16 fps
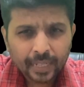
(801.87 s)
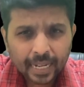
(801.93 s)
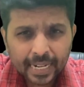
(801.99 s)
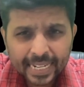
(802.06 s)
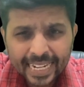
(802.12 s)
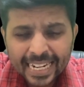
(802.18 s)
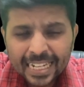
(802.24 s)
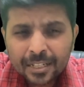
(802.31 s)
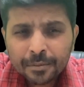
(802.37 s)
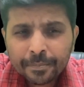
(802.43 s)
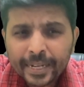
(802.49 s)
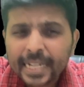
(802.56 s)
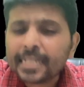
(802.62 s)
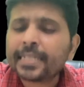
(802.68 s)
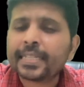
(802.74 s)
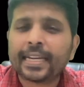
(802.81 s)
S
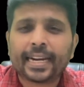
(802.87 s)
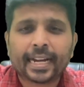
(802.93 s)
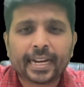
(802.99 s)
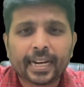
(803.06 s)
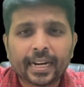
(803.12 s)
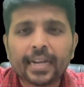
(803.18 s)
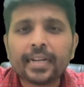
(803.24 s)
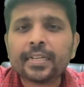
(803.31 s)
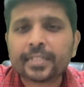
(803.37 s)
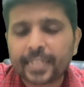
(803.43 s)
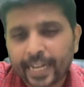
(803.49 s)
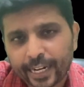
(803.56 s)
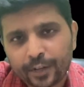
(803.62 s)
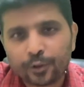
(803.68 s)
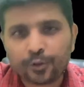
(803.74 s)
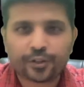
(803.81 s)
means recurrent
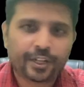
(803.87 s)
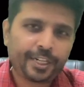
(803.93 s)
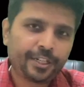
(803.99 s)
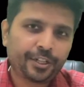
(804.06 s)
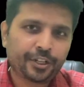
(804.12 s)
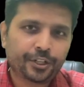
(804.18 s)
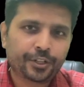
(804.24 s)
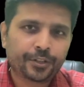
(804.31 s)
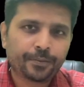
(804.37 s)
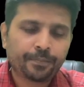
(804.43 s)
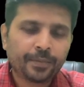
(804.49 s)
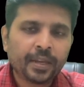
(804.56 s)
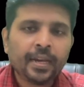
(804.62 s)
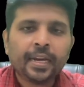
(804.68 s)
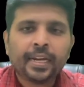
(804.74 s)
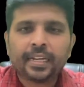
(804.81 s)
sinusitis.
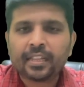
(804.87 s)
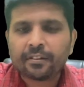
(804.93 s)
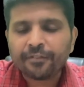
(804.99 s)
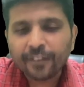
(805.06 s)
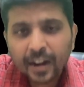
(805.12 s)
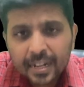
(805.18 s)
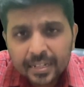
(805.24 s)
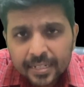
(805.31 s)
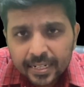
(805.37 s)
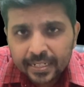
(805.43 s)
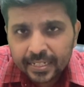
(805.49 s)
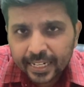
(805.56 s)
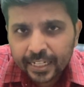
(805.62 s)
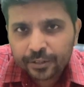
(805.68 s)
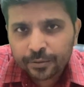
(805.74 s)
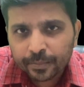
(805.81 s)
The first
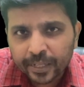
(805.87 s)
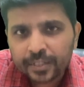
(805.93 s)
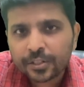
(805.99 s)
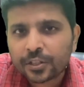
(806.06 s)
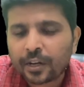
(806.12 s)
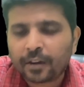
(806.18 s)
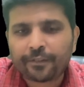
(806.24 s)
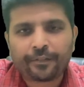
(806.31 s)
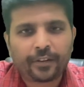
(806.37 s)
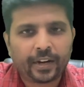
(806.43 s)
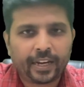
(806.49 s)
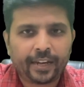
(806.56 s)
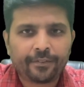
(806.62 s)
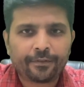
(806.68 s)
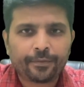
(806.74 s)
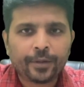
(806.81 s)
6 months of
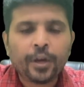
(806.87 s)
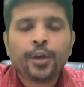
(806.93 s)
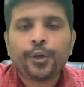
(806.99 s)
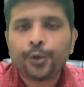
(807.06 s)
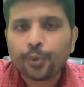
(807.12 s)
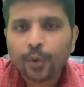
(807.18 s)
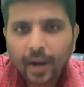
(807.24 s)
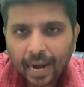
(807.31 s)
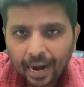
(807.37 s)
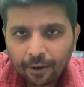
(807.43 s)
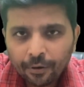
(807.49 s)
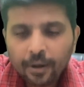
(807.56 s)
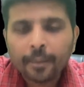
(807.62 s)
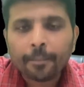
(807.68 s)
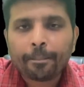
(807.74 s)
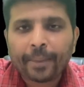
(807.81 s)
life, you have
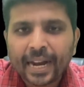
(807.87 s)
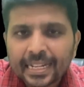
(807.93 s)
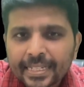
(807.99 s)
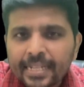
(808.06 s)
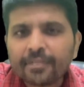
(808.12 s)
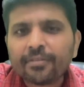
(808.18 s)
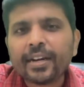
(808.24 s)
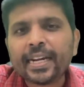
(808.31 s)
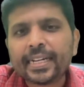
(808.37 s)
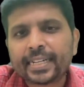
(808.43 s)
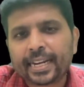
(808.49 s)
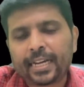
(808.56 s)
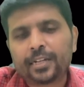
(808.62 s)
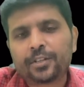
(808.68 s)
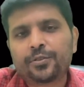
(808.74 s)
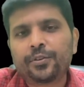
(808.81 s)
passively
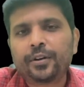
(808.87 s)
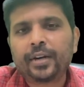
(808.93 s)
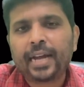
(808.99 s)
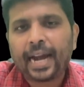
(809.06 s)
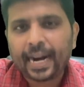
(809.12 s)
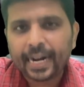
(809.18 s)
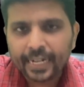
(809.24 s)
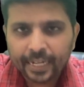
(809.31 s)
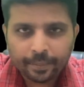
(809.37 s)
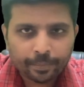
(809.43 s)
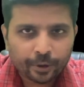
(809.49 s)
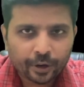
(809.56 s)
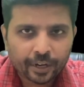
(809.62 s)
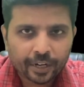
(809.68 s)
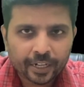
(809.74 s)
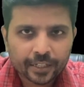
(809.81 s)
transferred
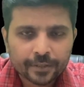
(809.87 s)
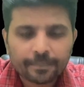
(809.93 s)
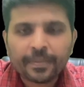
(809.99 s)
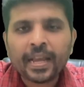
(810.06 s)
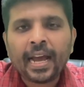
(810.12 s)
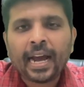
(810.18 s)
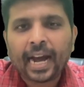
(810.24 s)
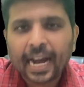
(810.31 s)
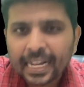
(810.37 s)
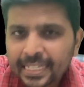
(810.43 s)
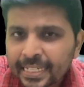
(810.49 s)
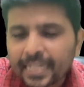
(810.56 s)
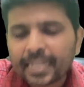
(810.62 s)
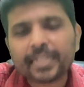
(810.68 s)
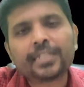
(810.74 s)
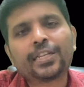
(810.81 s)
antibodies, as
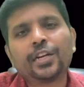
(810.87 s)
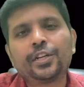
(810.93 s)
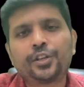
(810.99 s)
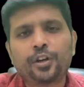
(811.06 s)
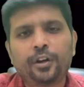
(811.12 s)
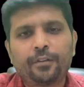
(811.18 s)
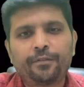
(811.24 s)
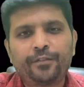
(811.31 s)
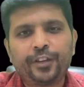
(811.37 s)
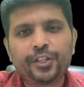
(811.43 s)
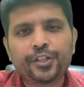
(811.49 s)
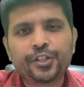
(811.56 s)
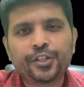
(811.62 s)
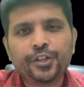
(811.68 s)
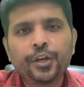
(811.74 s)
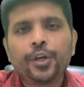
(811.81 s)
a result of
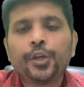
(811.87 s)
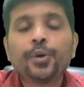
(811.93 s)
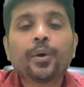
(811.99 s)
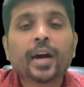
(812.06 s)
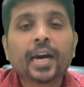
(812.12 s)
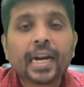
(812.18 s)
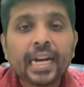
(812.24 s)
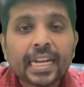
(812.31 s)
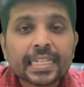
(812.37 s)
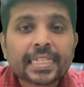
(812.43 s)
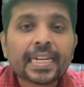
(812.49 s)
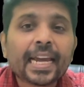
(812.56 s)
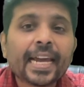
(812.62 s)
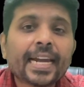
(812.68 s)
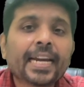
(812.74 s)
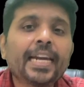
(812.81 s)
which you are less
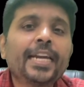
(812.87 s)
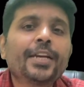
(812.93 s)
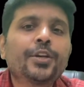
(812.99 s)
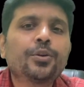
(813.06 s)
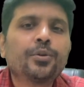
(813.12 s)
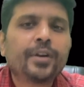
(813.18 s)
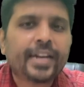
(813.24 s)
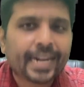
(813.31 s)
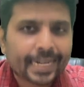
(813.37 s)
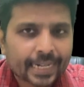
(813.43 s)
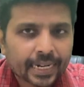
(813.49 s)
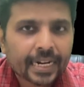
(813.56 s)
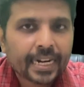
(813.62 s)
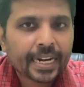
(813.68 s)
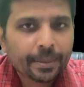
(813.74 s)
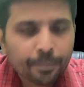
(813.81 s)
likely to
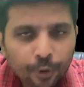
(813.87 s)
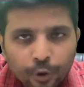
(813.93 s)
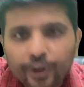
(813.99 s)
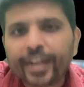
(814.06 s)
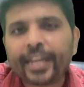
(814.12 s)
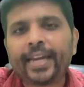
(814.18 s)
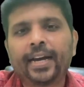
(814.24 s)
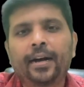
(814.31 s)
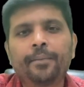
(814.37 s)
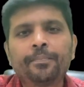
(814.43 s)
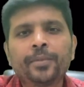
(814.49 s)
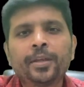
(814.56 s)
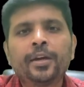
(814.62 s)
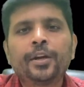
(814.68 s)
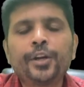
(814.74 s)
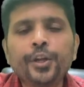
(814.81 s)
get pneumonia
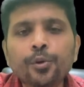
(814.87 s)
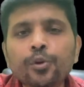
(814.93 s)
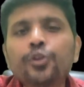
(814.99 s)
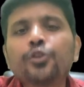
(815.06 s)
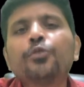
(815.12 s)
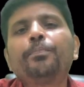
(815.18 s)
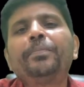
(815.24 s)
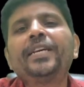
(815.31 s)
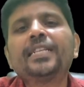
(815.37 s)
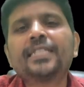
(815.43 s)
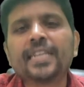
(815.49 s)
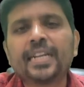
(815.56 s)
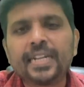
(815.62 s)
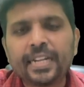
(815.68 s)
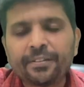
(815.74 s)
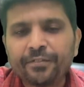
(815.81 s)
due to B
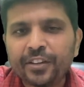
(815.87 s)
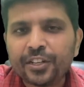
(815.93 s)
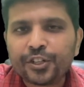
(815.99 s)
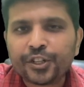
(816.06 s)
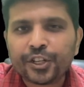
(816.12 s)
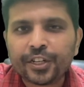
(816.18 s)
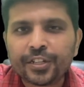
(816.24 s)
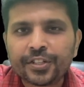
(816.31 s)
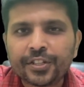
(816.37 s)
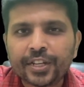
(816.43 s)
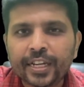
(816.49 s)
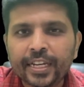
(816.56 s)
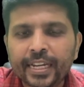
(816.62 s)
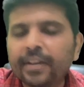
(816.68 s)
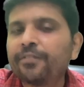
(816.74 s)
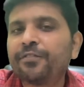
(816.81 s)
cell
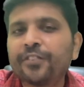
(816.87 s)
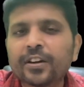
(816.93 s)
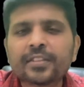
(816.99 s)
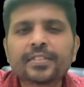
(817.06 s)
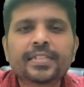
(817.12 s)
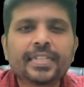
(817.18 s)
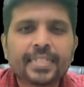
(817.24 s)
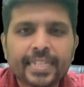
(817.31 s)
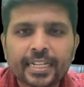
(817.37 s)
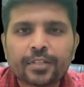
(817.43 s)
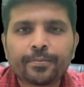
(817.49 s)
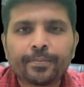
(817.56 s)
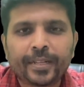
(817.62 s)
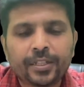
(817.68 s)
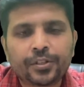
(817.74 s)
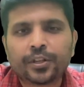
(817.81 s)
deficiency in first 6
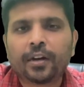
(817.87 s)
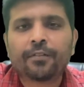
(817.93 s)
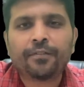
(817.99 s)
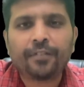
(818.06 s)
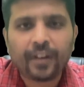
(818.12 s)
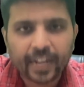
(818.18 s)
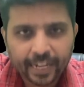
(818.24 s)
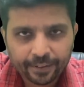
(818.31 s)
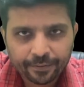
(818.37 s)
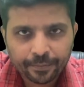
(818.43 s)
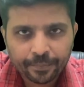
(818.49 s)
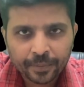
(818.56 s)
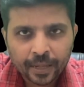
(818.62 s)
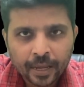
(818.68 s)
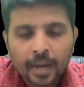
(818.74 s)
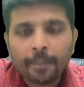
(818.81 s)
months of life.
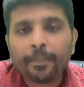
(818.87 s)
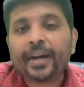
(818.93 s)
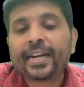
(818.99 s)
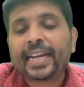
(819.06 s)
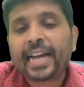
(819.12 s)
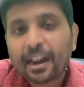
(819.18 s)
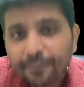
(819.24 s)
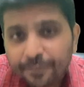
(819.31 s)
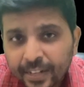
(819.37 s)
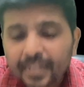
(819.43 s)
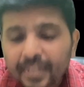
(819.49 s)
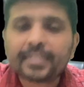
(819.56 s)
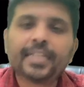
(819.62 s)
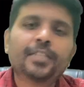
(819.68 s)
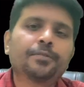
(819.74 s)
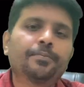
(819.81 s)
But after
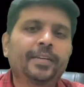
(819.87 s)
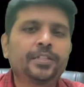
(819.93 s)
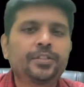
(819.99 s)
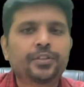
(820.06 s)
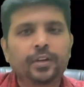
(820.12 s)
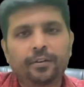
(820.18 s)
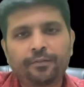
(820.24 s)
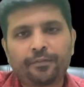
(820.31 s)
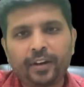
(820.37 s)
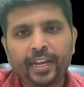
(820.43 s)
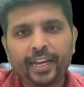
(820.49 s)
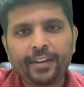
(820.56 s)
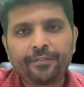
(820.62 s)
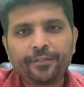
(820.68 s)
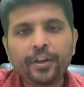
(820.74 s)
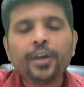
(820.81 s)
6 months of
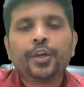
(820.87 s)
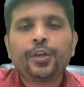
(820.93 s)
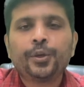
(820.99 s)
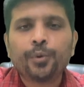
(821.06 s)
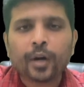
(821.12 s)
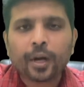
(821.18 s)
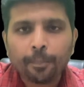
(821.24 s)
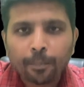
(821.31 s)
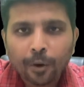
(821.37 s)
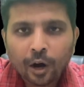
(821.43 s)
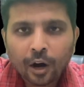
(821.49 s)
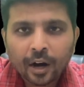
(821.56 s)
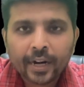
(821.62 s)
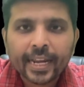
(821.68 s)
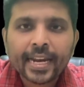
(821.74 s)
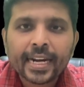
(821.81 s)
life, your
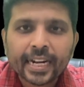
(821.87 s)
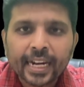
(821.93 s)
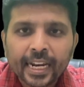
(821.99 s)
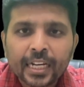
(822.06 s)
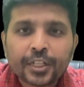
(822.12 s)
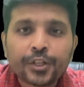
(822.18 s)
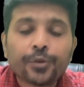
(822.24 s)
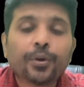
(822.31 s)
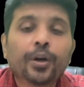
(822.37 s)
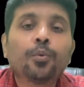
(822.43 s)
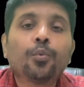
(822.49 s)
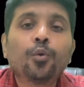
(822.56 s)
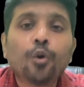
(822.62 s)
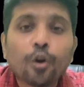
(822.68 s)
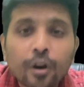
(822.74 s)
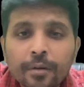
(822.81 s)
body needs your
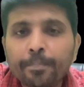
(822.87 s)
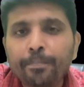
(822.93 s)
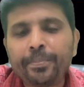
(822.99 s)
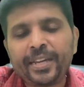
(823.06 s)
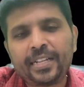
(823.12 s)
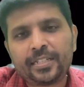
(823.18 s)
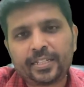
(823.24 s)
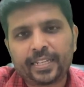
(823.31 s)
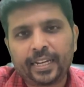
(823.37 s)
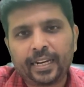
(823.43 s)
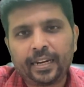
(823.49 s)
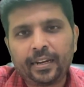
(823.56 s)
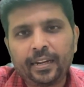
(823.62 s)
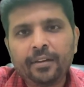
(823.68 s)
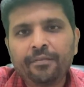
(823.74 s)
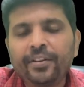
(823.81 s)
own B
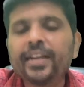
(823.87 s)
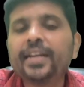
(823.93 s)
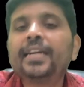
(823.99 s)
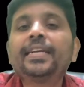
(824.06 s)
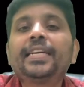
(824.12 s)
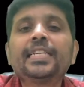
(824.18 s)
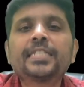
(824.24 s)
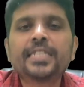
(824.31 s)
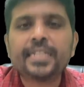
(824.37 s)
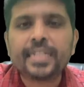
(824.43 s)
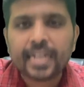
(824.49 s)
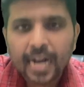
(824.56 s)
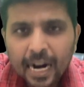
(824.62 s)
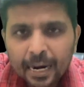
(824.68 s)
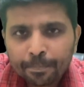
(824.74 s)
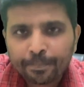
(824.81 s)
cell. When it is
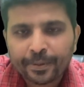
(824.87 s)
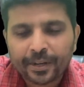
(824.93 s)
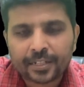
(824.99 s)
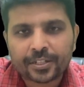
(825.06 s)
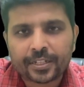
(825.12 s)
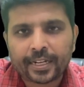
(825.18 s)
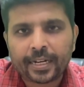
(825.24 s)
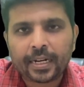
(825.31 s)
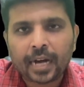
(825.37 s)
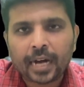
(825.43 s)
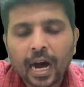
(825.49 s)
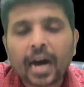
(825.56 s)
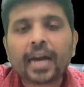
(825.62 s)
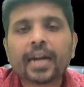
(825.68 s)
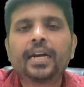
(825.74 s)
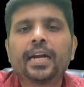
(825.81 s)
not present
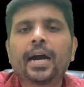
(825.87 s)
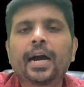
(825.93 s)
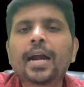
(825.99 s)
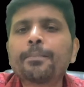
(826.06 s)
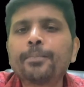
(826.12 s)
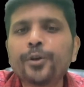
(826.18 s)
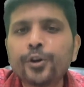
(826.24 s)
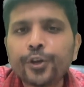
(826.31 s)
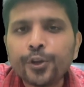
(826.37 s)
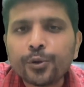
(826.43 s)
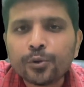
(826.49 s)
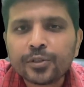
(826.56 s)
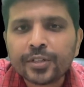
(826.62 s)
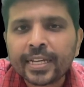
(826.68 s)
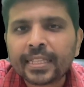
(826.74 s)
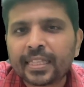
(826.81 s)
or not
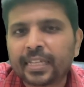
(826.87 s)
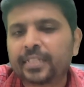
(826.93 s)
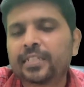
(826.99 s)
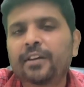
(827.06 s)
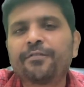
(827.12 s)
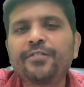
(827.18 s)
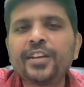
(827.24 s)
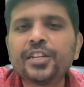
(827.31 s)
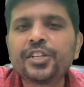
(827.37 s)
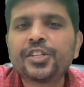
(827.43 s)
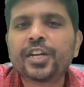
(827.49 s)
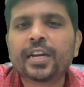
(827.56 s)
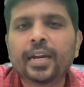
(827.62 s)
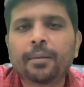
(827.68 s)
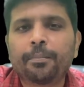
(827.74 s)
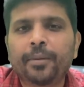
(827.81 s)
producing the
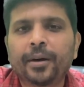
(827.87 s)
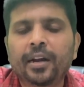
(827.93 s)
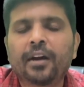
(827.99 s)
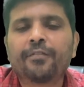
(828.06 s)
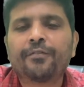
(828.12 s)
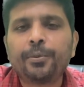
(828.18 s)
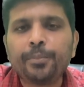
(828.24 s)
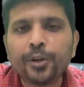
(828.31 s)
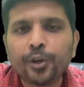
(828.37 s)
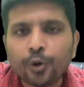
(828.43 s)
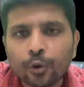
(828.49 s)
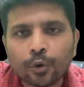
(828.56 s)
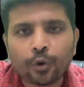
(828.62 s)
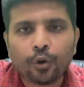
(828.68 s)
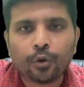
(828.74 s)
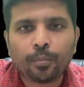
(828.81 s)
sufficient number of
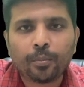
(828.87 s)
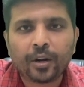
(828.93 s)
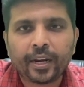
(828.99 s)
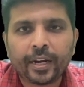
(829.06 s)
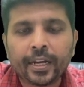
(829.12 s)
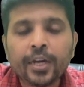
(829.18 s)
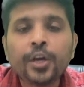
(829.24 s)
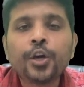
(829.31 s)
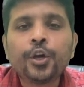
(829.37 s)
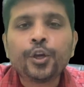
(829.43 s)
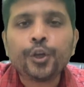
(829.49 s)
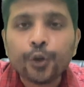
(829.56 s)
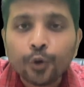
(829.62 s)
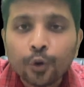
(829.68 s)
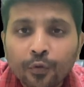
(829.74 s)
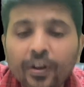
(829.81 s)
immunoglobulin,
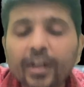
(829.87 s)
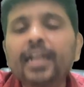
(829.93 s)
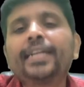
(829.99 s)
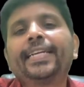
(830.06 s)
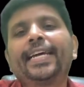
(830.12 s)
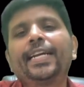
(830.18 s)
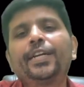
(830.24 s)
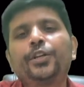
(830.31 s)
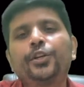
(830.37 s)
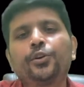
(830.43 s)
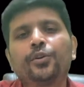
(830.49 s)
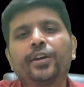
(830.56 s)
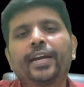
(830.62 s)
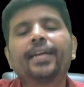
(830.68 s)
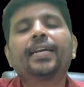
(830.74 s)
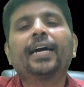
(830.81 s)
you will tend to
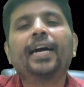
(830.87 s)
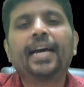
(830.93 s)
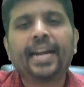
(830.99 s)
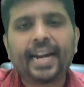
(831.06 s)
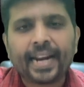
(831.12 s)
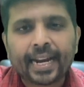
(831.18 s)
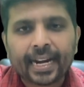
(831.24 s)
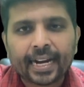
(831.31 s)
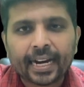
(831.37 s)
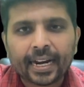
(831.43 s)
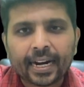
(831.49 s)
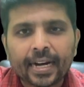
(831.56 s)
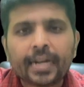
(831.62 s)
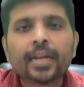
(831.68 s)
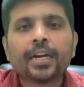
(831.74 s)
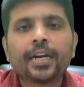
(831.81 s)
get
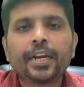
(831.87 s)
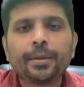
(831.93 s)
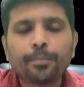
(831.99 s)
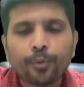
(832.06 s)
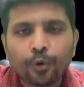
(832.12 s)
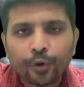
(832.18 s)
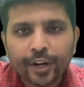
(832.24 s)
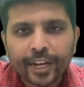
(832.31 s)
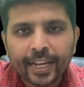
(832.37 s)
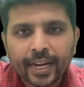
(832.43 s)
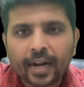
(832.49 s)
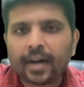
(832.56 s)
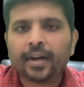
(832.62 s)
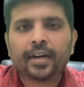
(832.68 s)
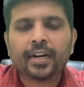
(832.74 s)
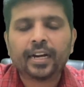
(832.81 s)
recurrent
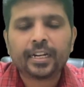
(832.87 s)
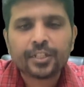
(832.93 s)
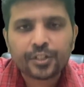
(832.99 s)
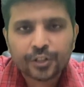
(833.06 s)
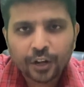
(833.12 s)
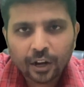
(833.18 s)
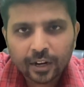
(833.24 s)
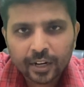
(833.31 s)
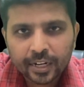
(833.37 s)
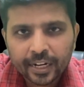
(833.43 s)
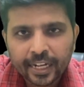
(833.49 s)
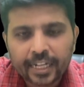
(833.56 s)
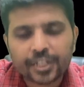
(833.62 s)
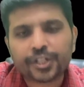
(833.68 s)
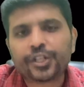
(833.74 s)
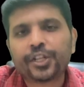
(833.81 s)
pneumonia,
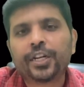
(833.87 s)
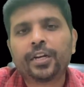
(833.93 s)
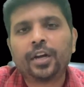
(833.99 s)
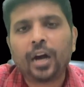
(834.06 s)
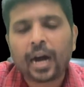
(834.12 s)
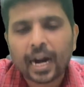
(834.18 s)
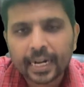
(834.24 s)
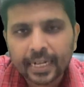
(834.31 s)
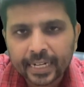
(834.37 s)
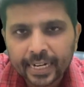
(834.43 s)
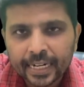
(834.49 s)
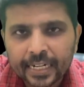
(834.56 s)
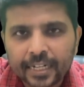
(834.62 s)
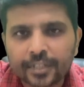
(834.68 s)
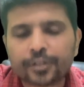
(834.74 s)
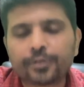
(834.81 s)
consolidation,
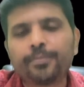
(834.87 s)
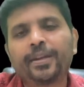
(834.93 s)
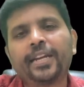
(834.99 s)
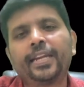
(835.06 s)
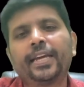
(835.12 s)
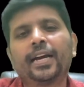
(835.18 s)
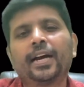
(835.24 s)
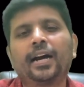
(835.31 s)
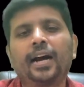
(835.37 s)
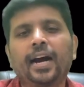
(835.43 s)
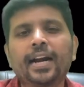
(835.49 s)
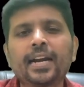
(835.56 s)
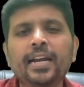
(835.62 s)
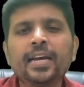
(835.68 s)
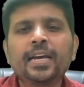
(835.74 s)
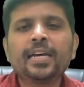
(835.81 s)
otitis media,
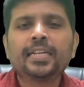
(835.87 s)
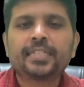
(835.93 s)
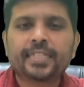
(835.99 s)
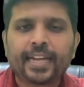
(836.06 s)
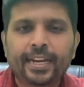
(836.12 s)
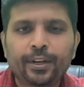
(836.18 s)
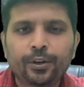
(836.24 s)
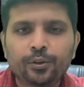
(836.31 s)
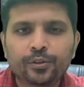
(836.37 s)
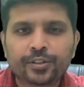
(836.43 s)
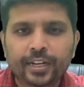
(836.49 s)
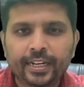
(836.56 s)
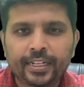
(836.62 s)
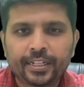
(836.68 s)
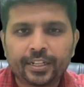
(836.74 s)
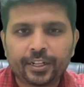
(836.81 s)
and
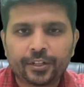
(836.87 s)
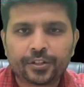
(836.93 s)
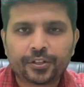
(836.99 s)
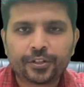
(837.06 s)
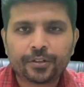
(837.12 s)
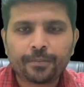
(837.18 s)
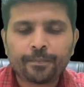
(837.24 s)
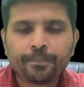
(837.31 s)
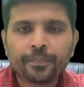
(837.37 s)
sinusitis.